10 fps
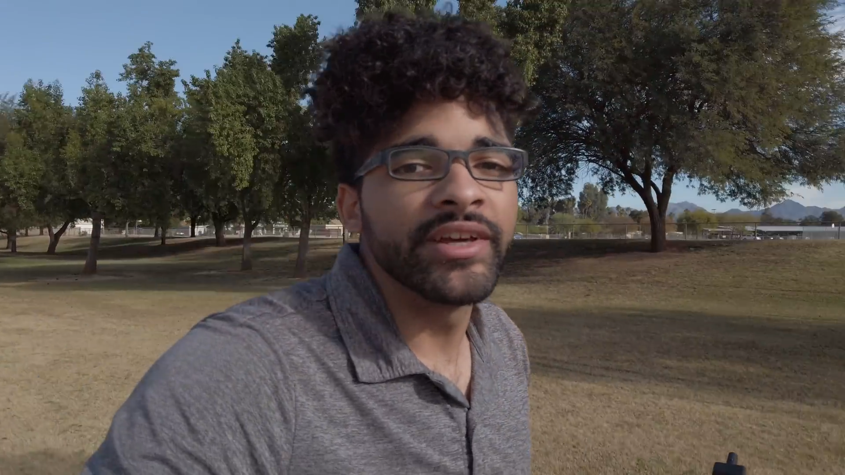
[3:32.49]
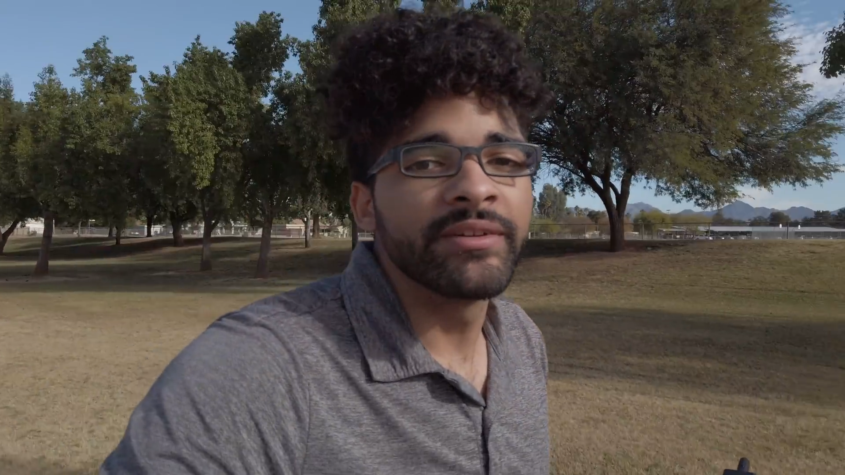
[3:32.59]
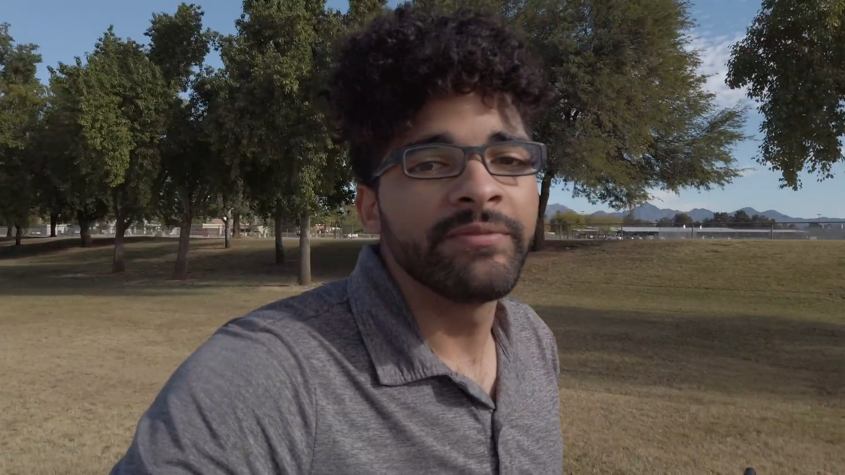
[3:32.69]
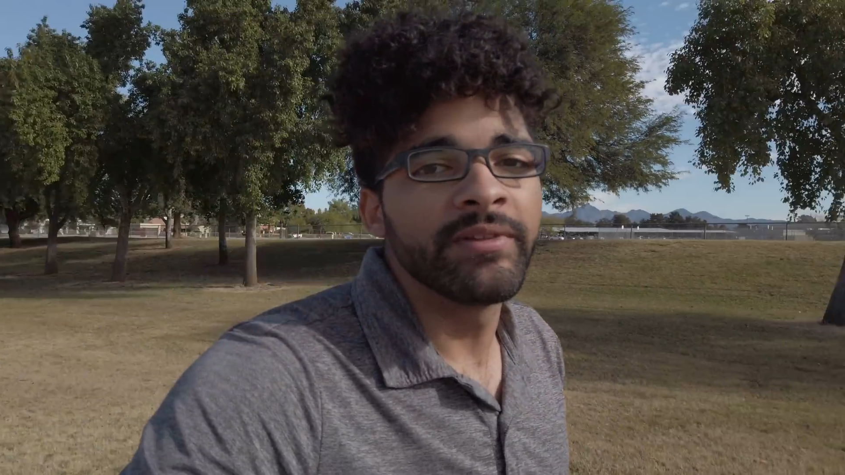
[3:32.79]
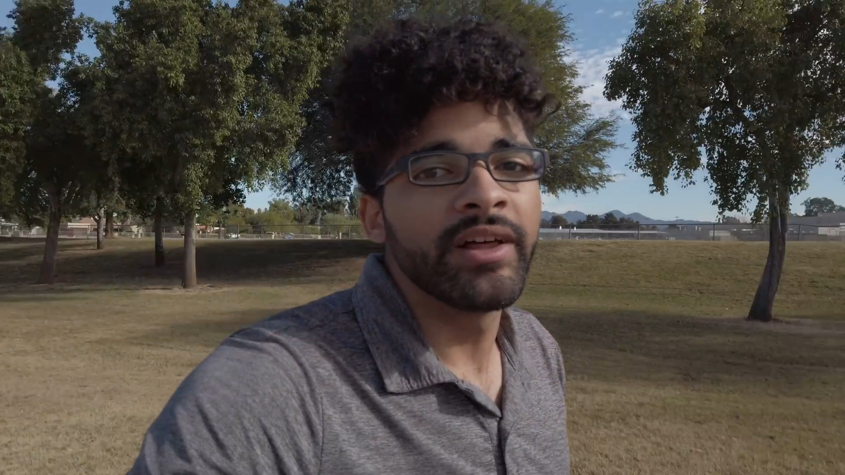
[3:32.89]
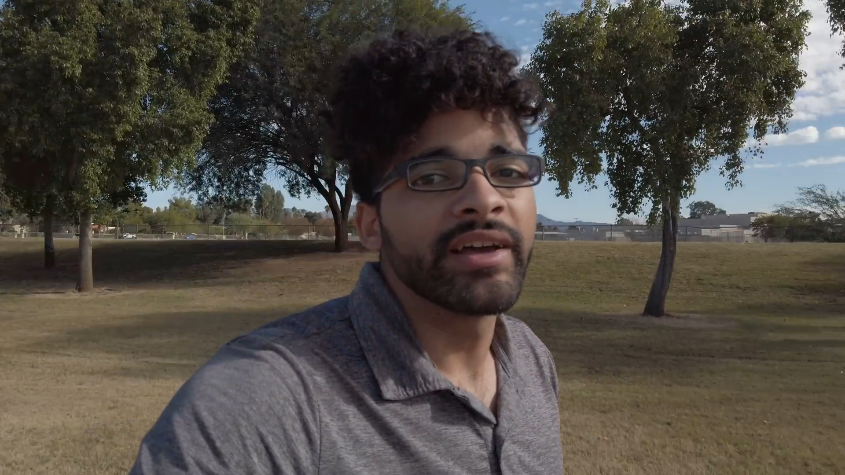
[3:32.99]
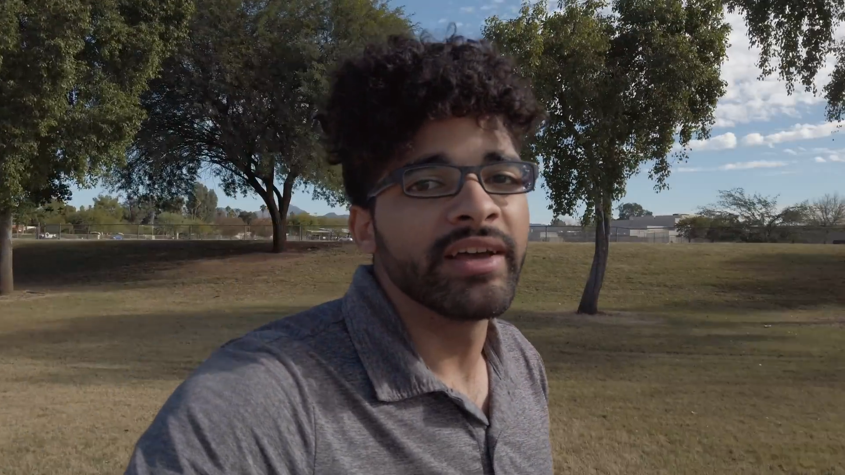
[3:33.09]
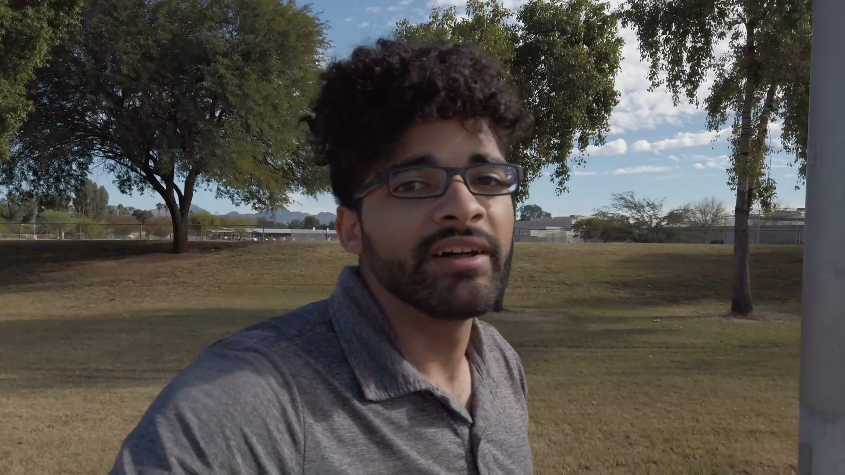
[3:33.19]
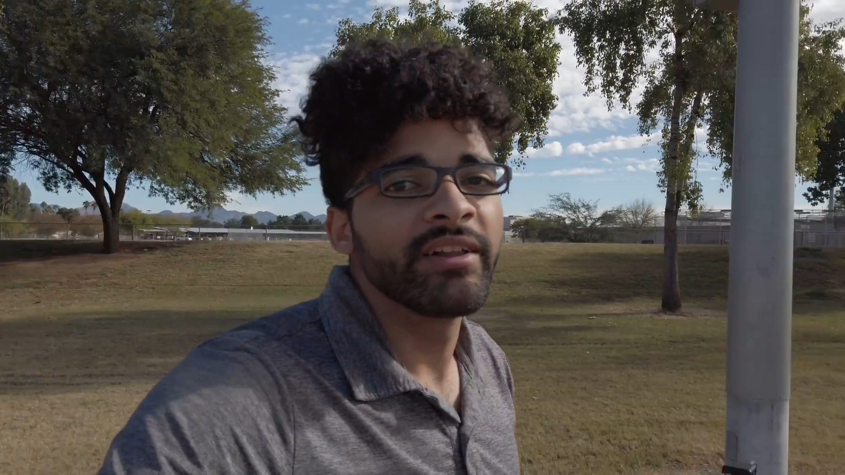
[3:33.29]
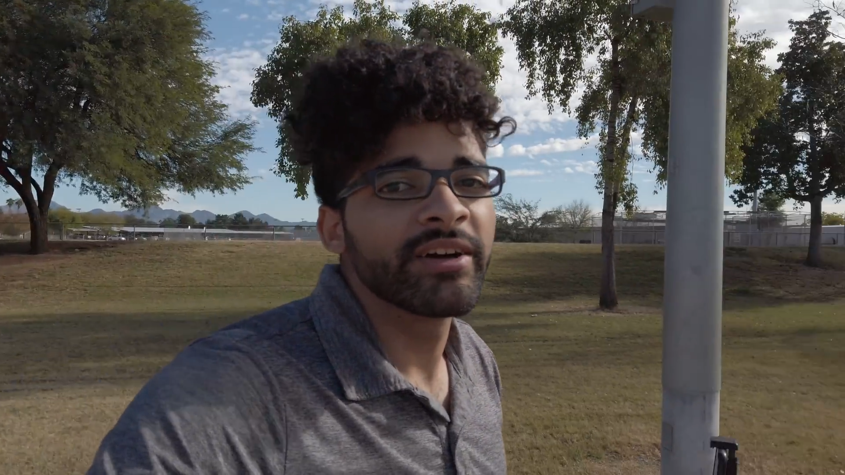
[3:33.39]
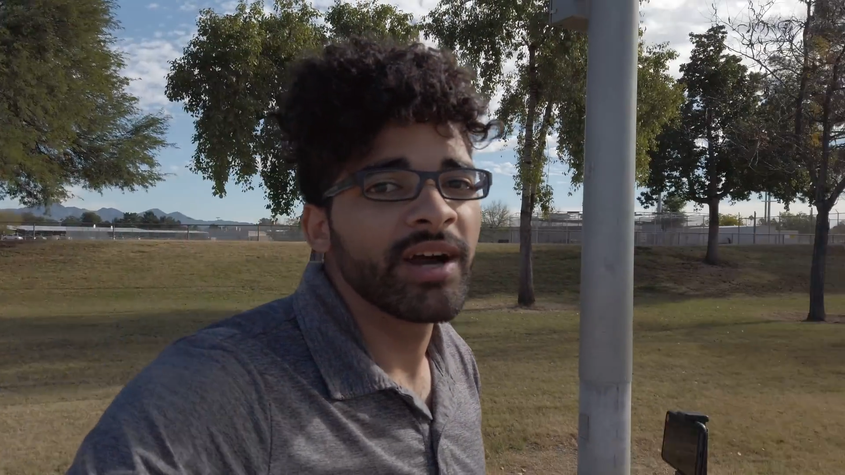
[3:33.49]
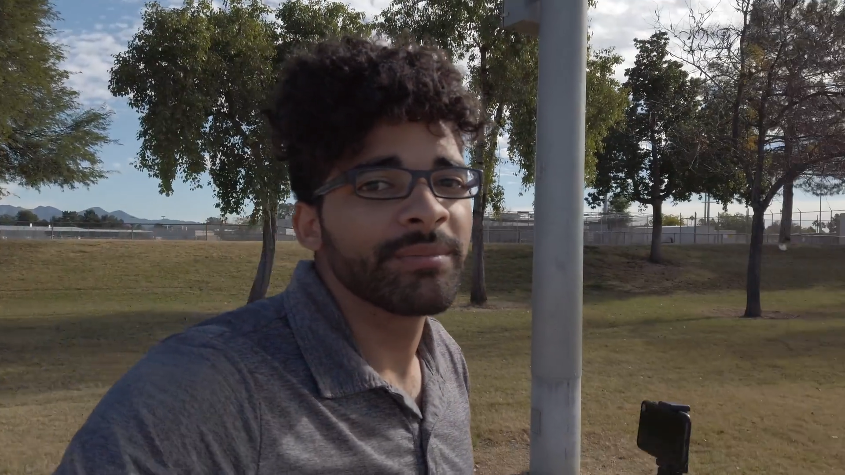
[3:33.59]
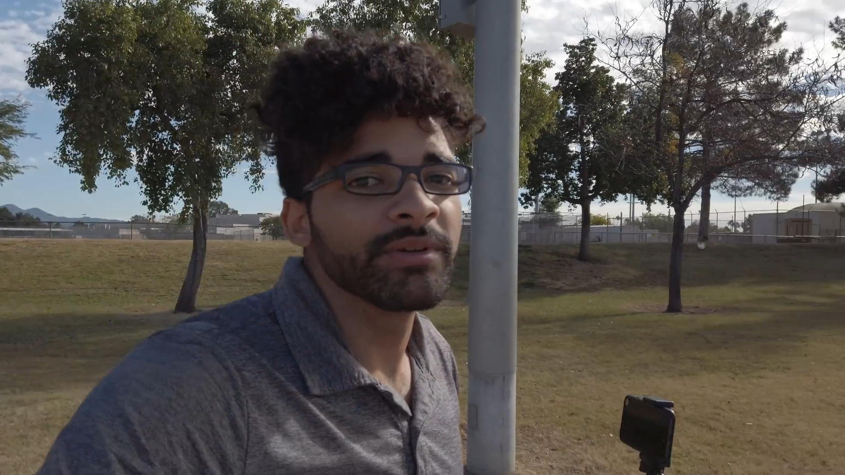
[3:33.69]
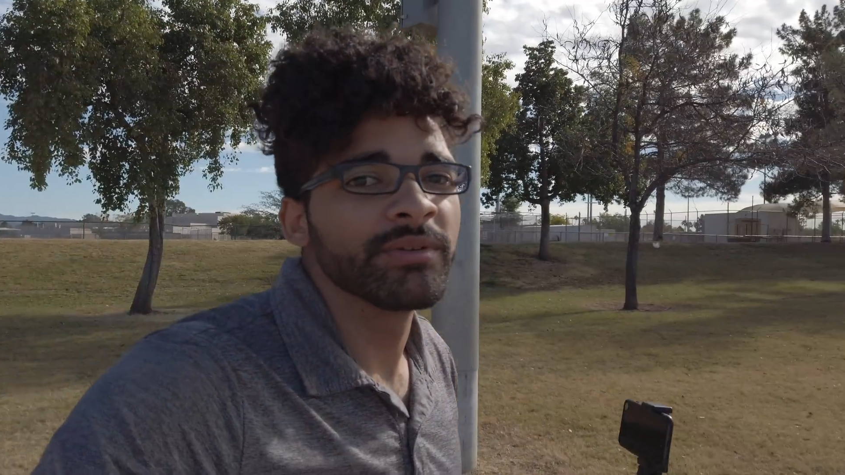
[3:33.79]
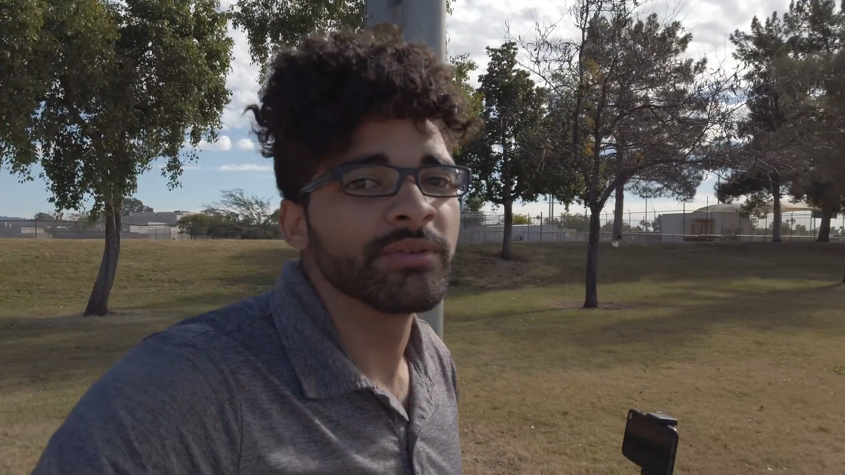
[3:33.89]
like flying a
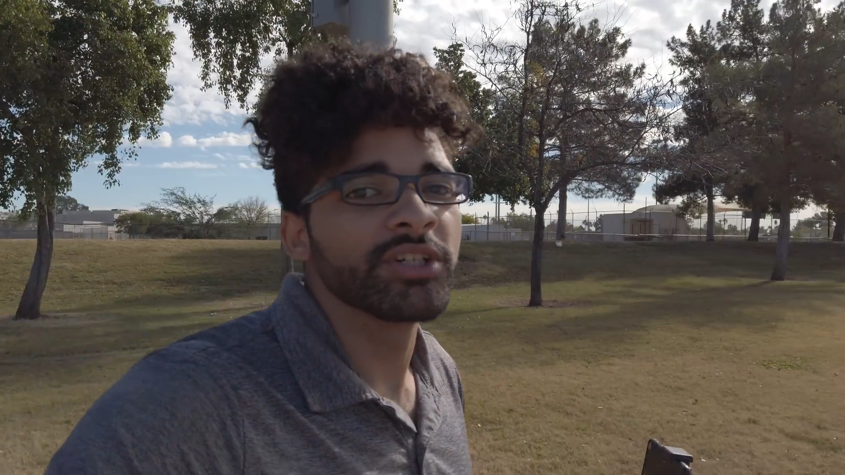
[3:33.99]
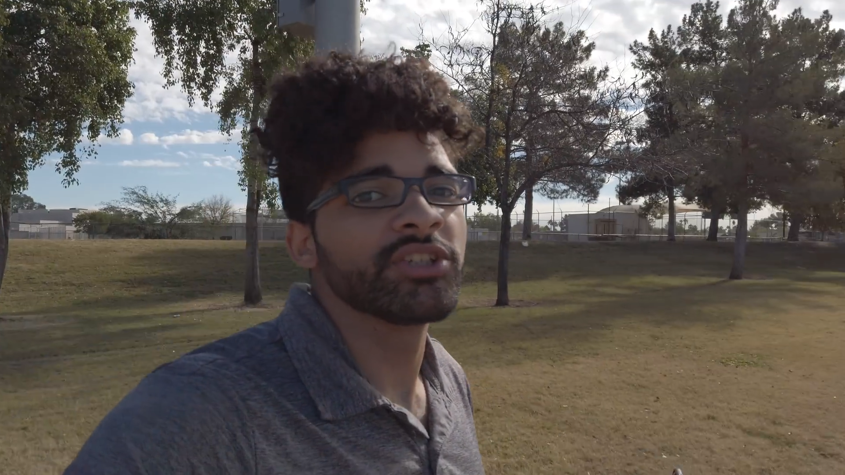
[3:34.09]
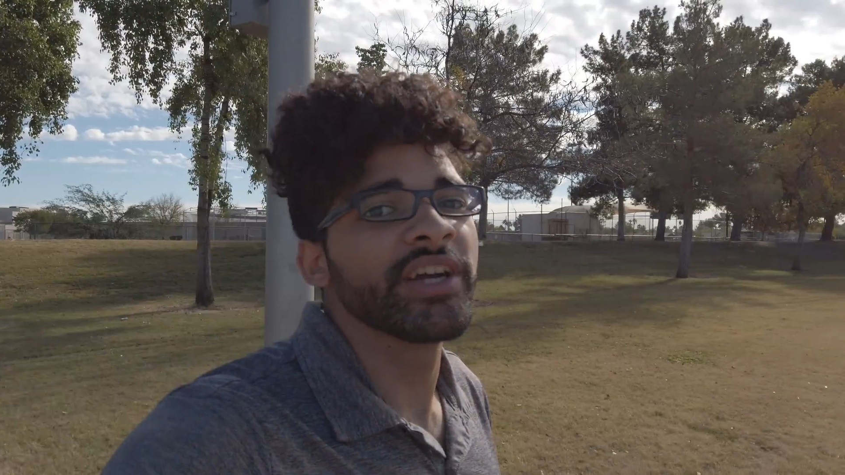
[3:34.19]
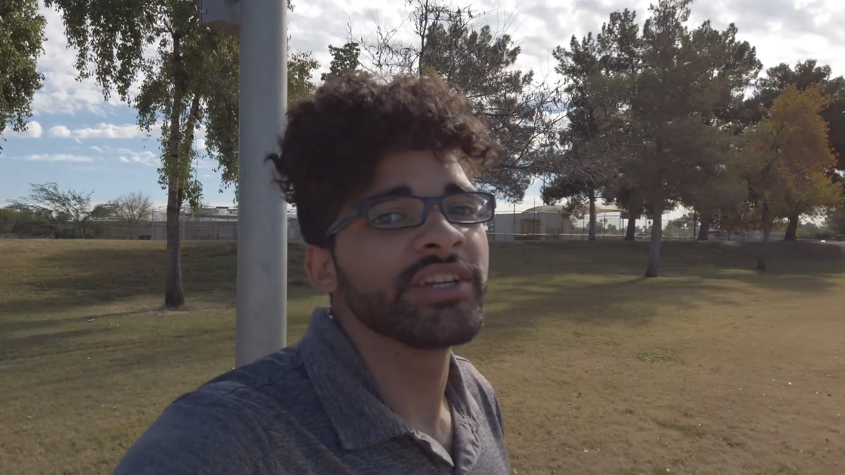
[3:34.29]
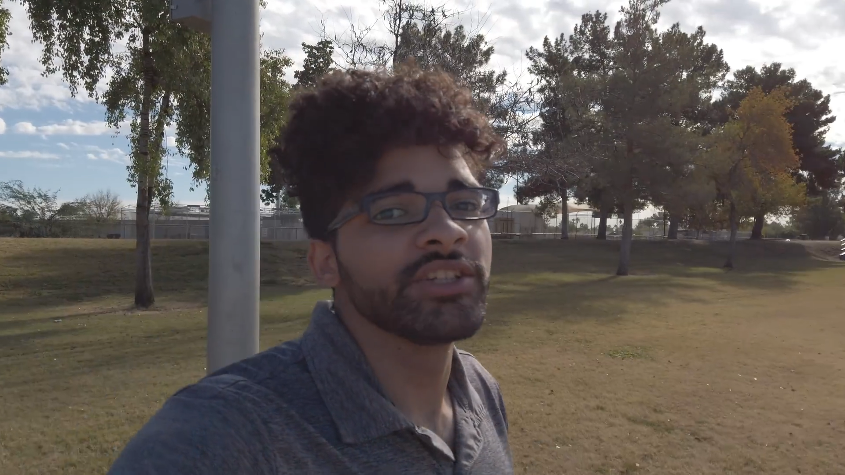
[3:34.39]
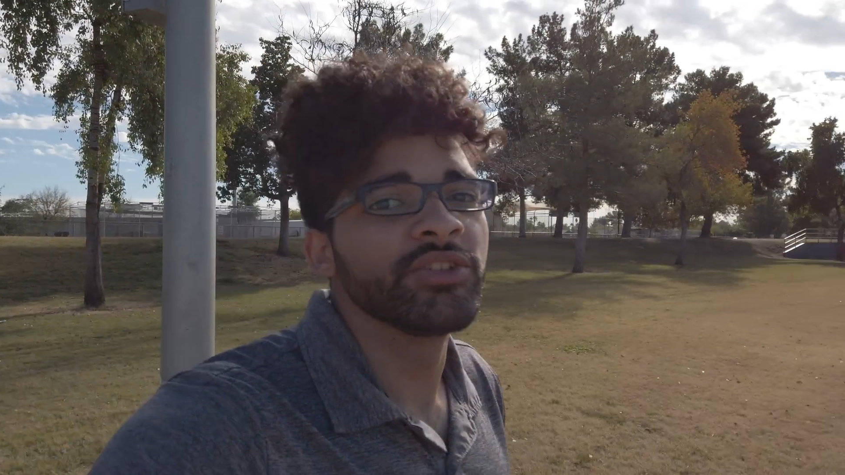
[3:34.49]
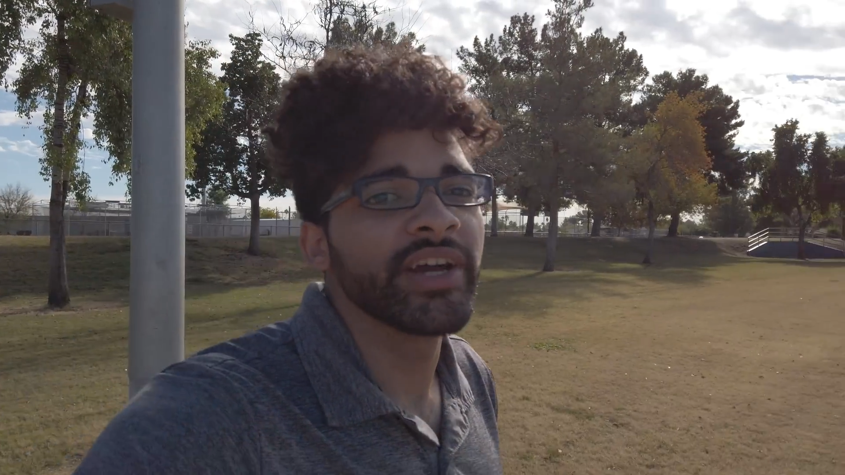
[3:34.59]
helicopter or trying to